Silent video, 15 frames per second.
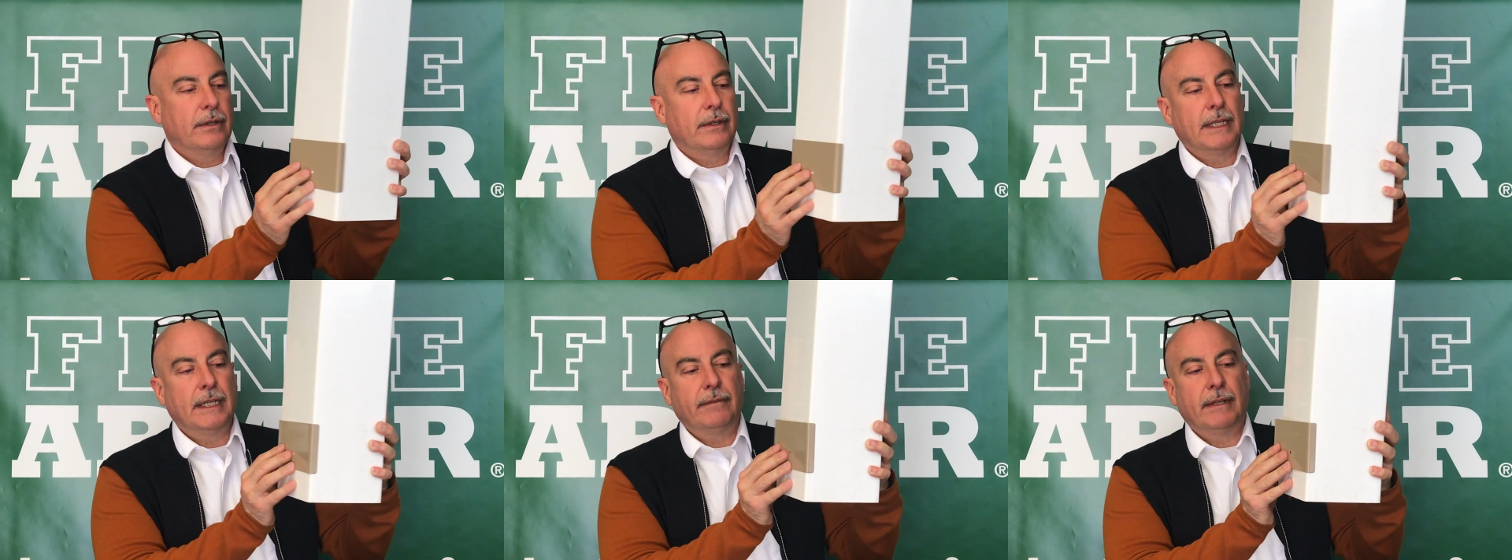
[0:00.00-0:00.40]

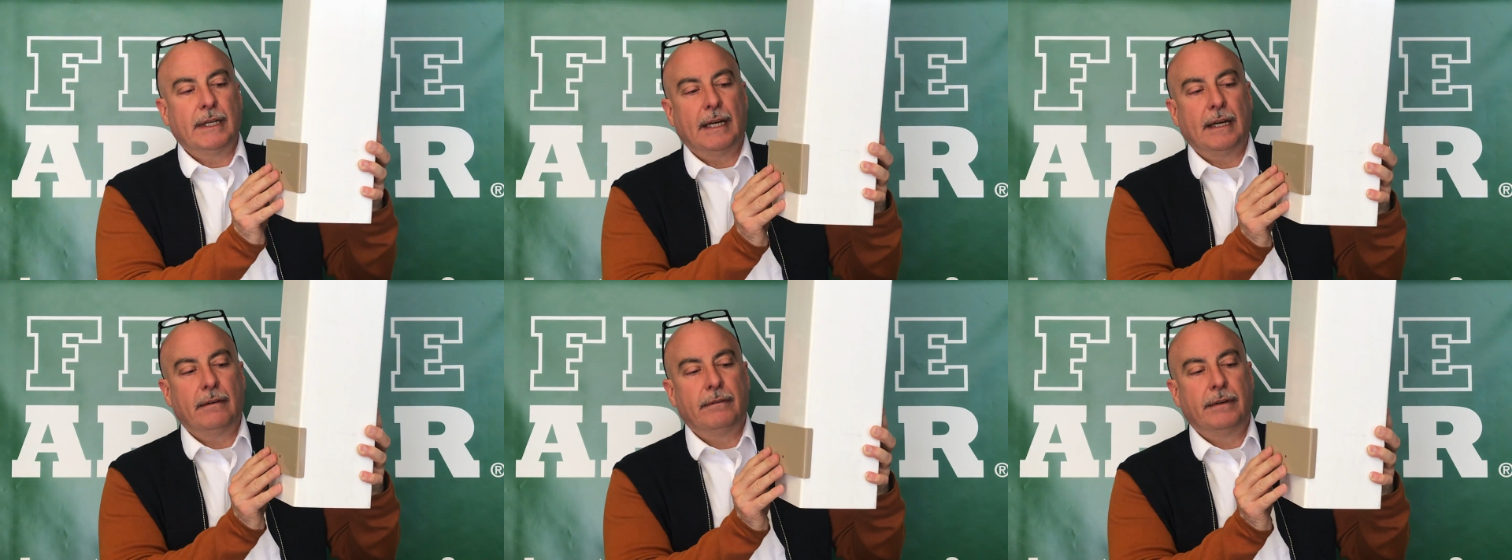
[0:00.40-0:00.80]
you can even
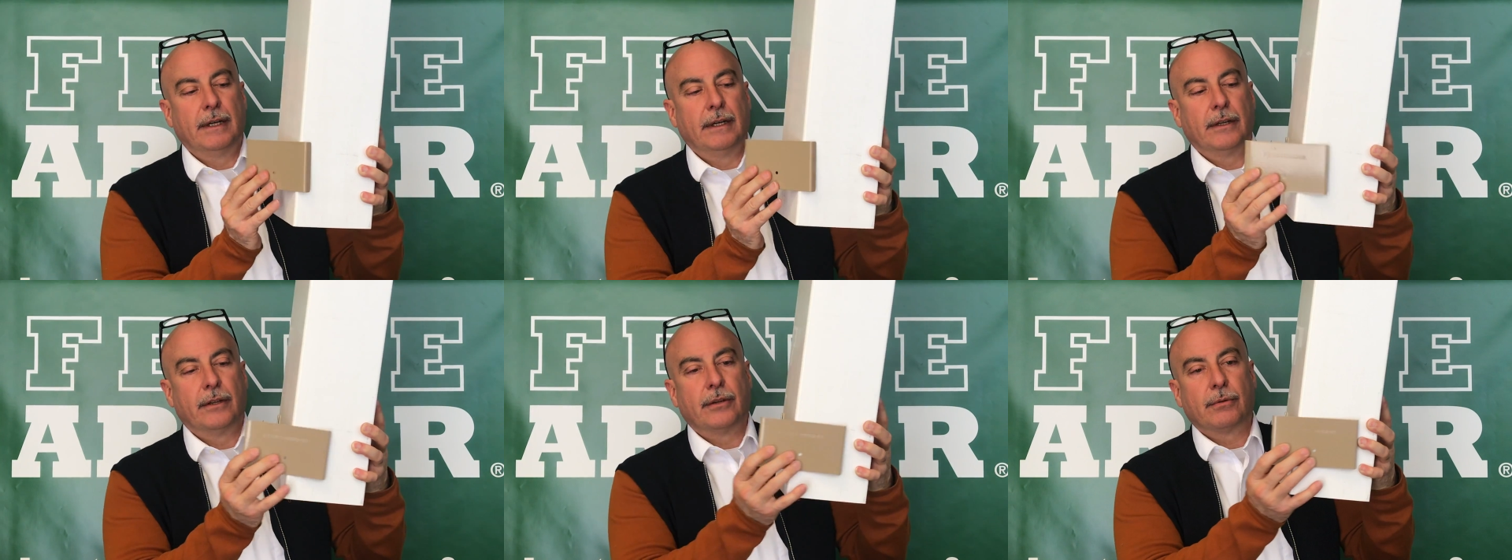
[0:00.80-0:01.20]
have
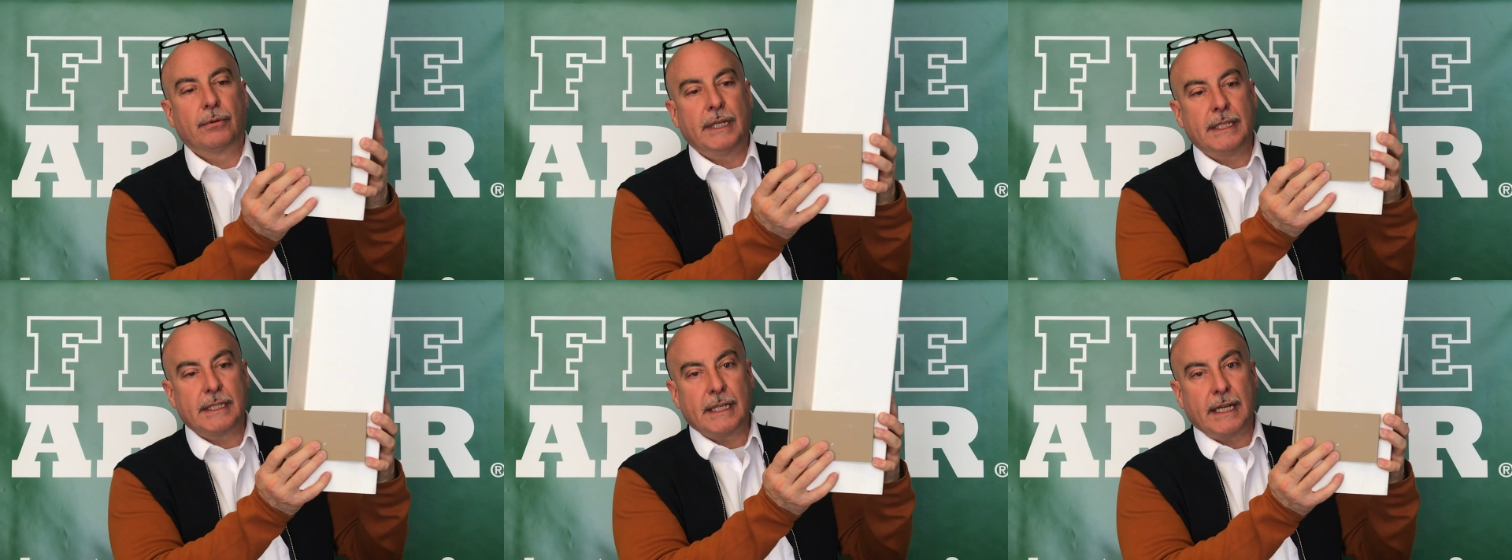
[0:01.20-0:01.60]

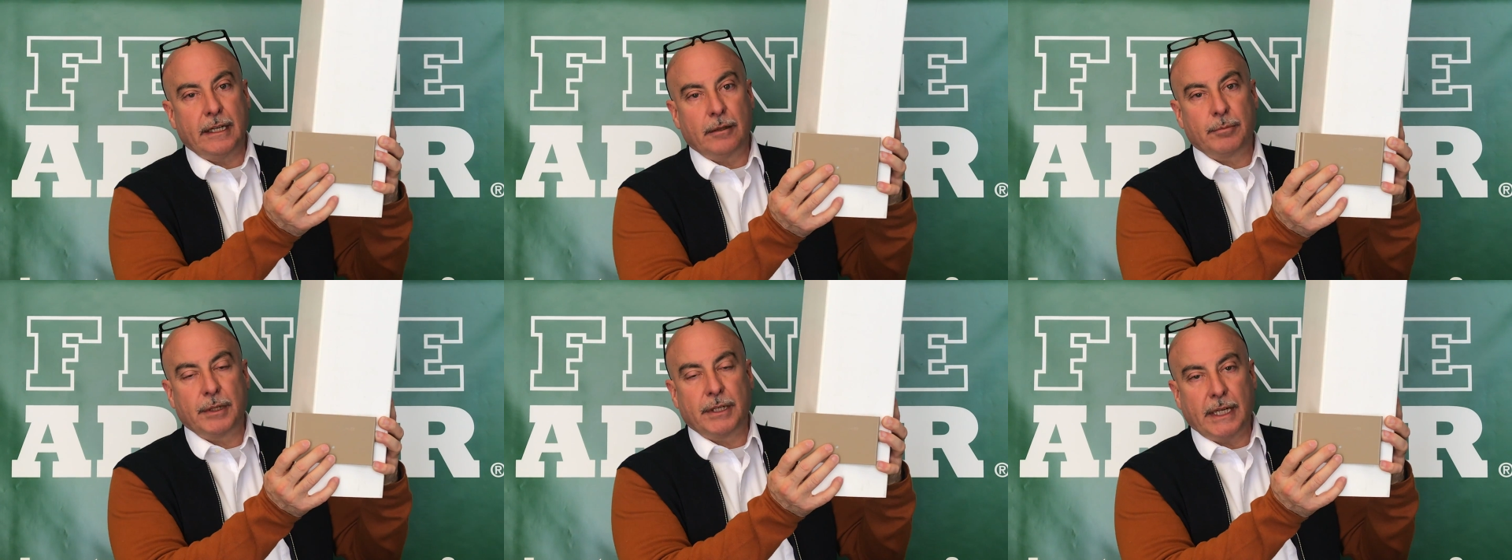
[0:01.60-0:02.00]

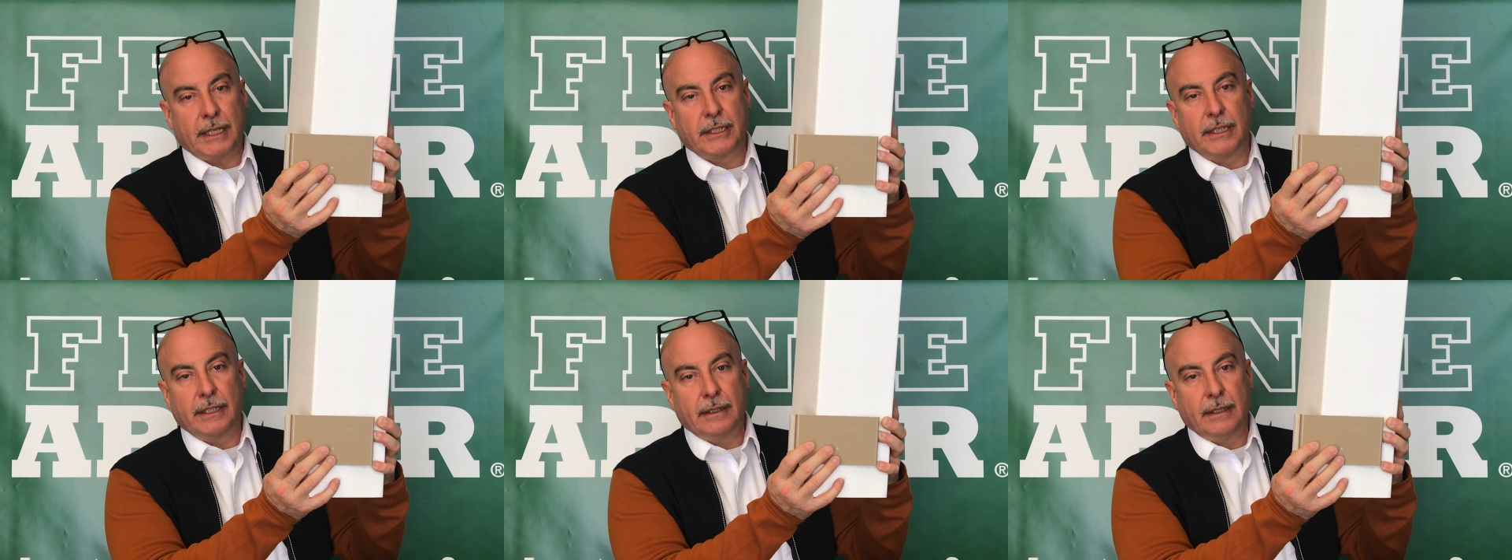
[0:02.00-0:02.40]
three-sided
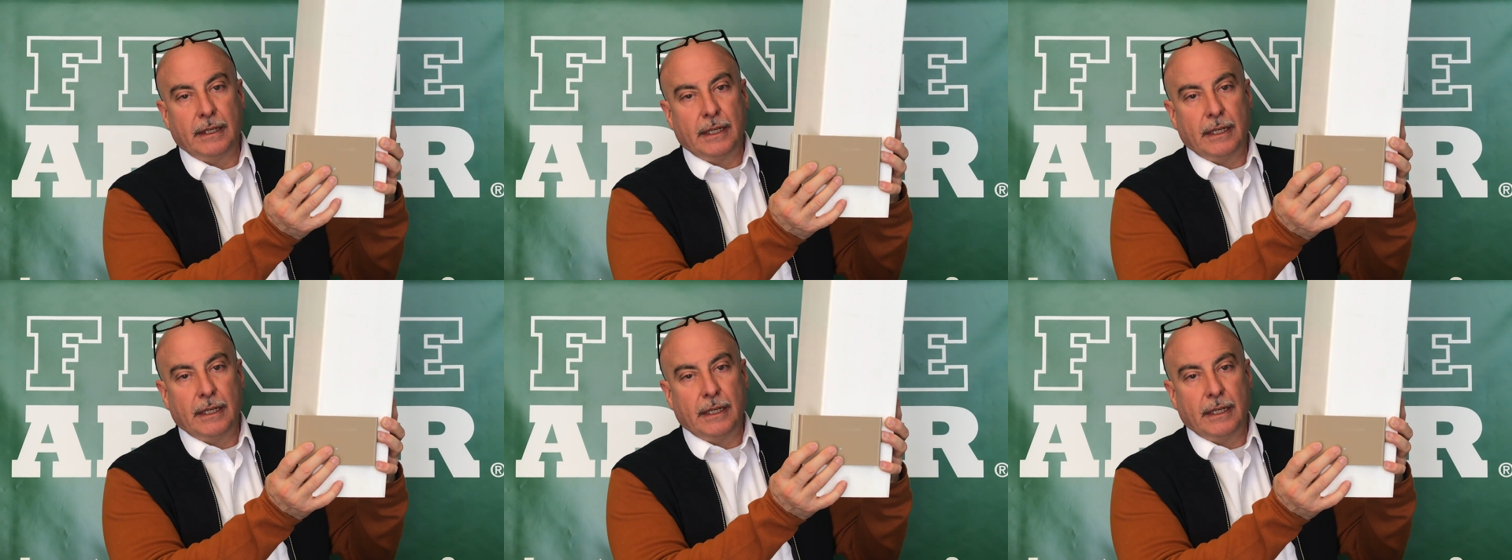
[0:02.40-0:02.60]
protection.